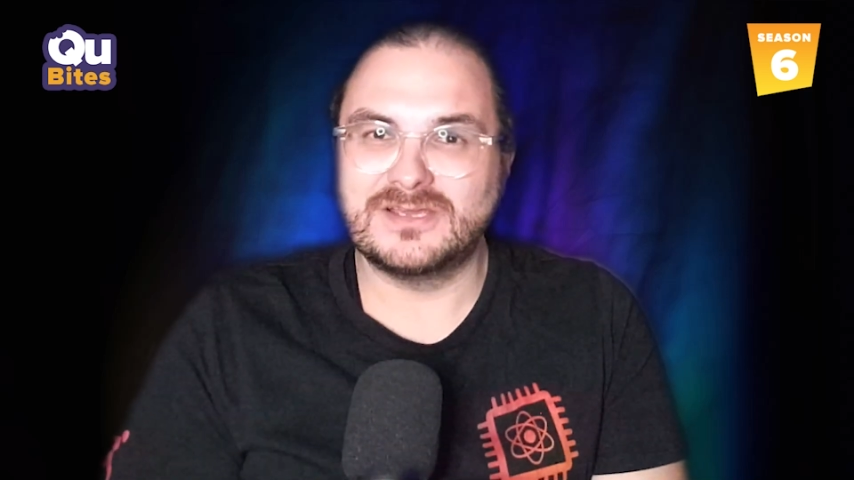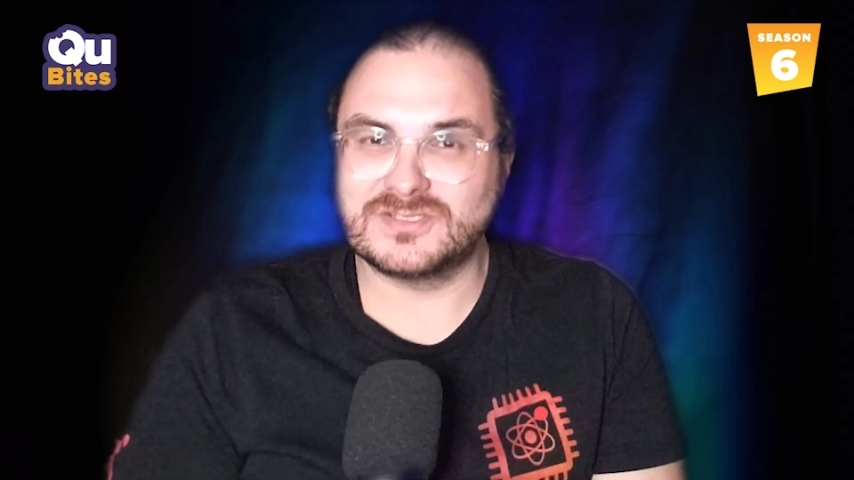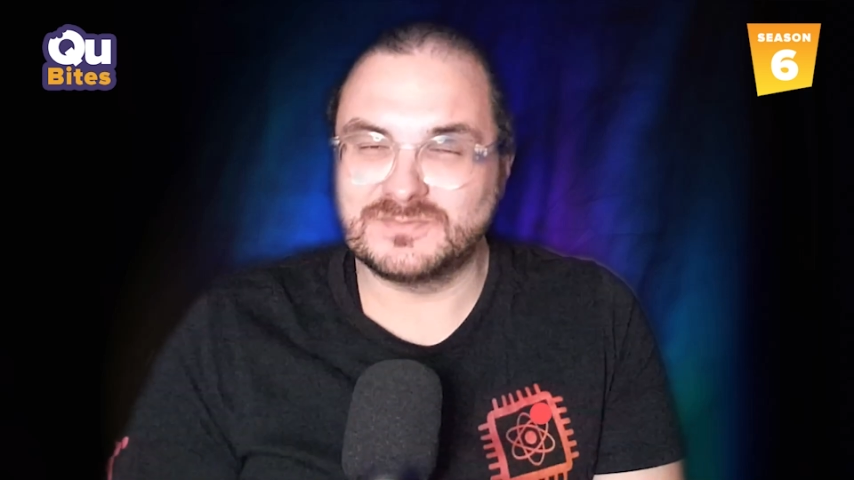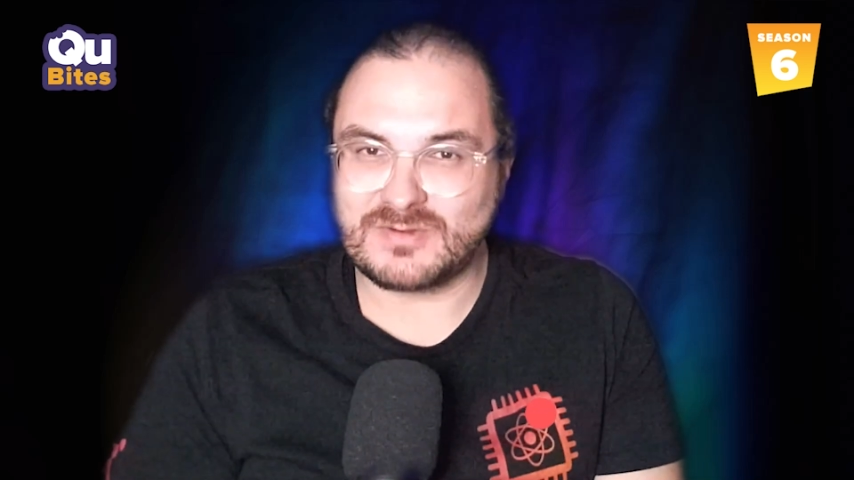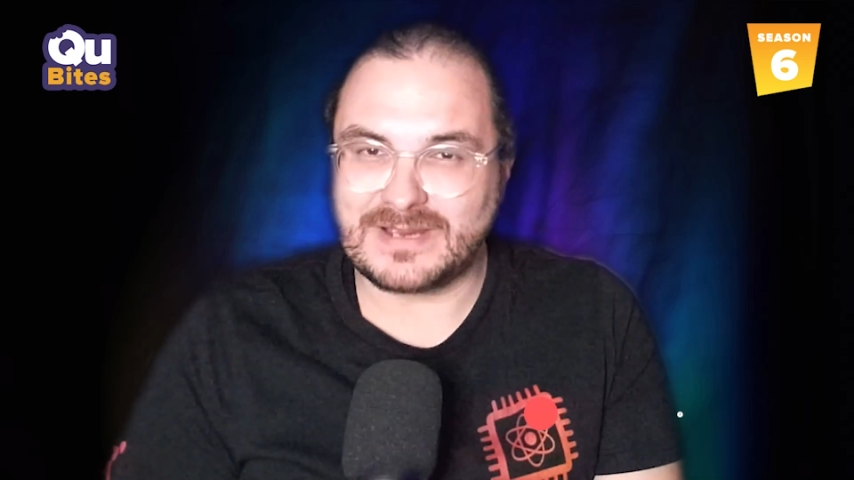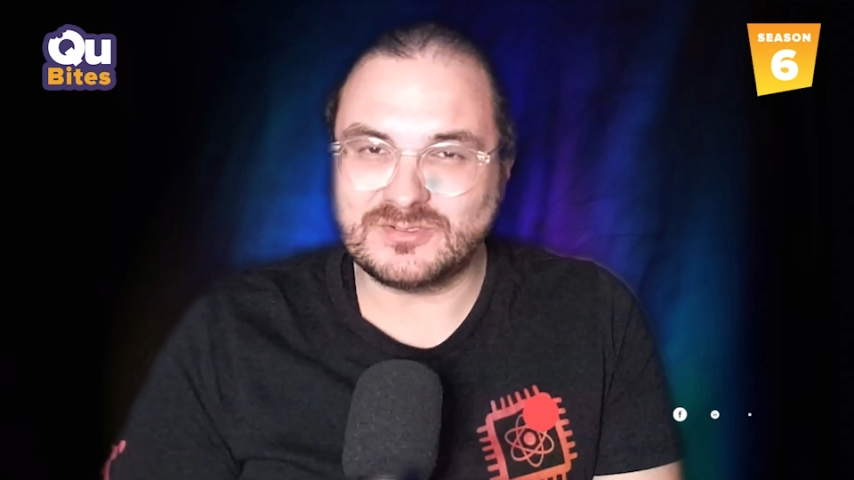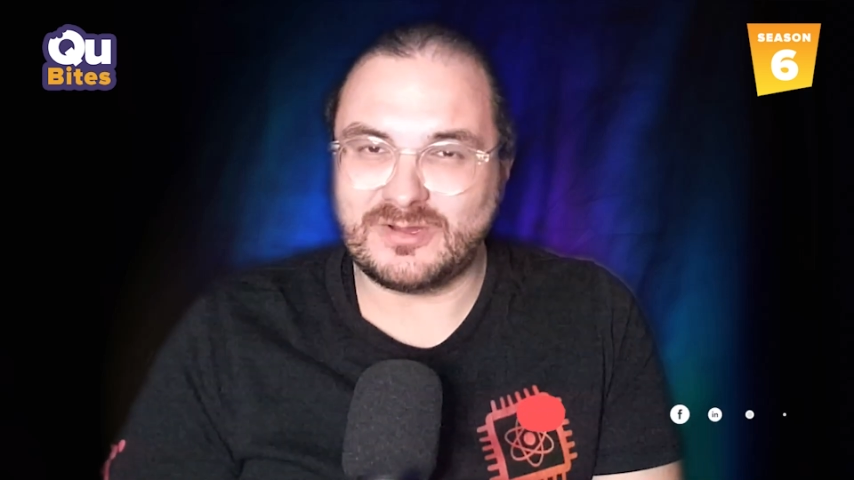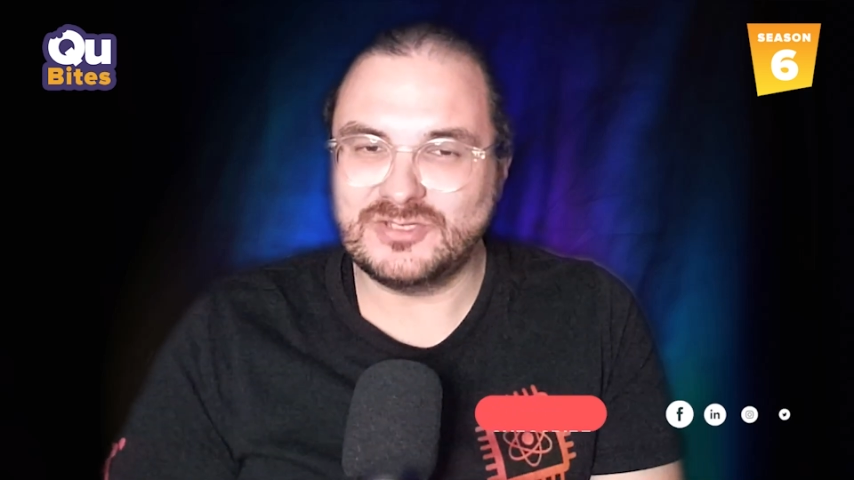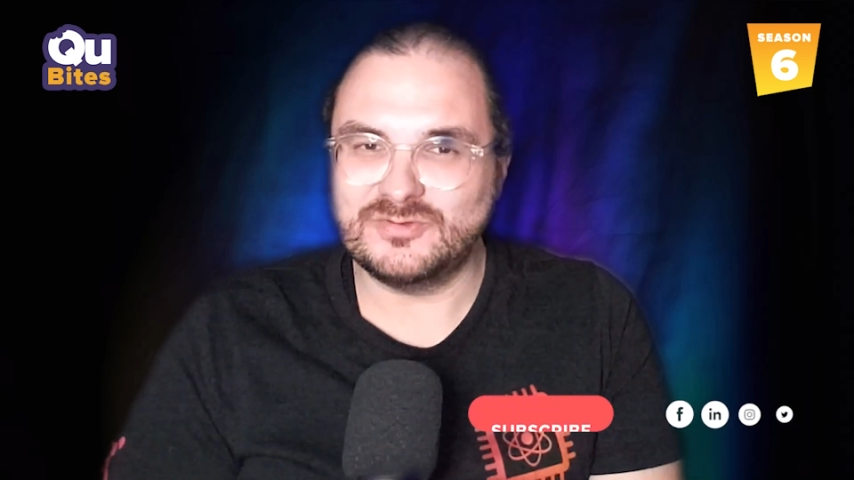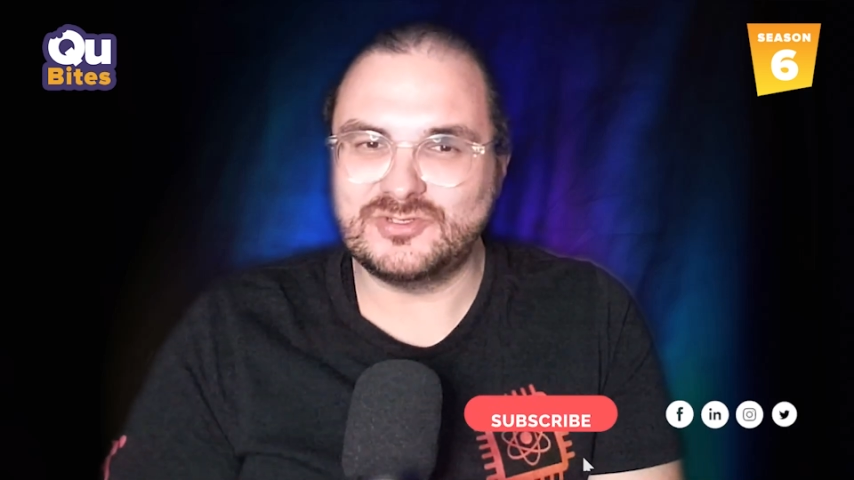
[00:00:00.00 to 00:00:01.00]
Subscribe to
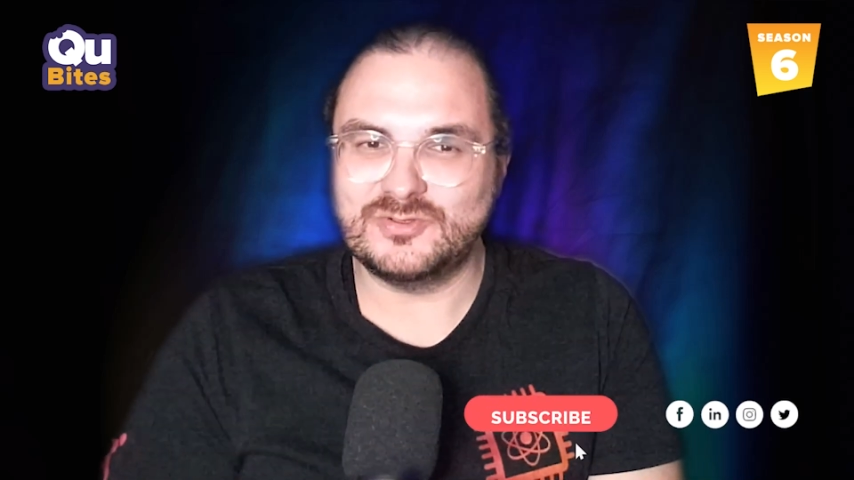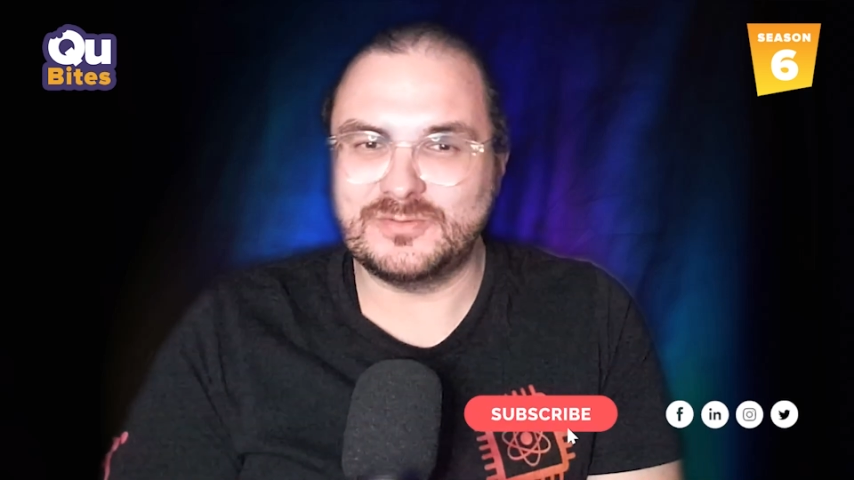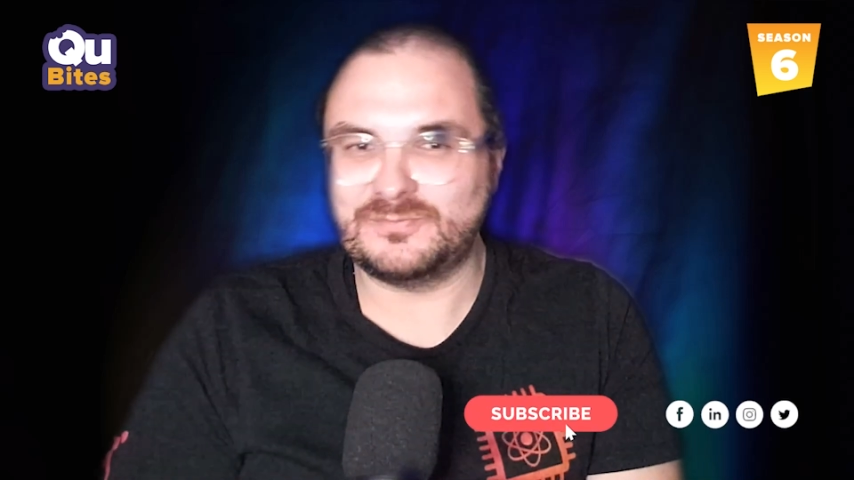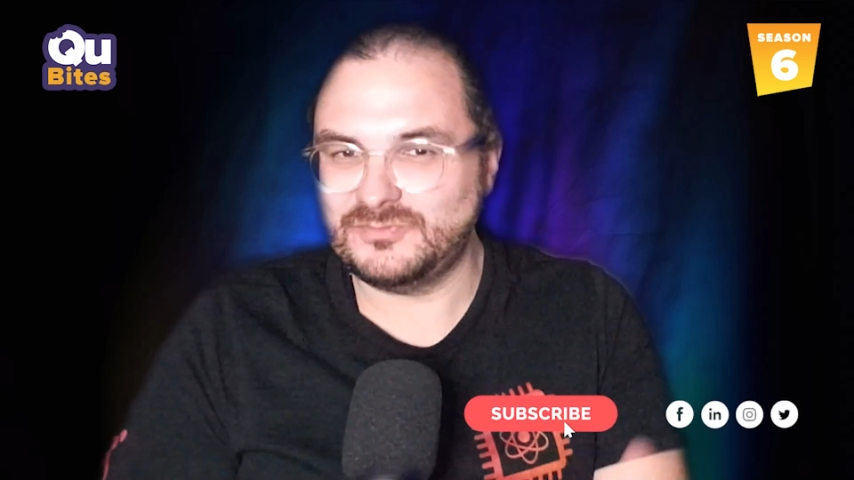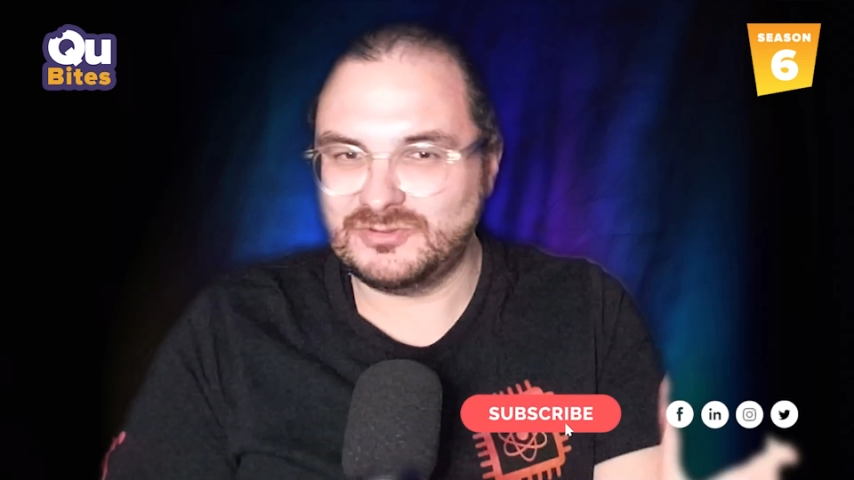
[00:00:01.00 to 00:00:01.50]
our YouTube.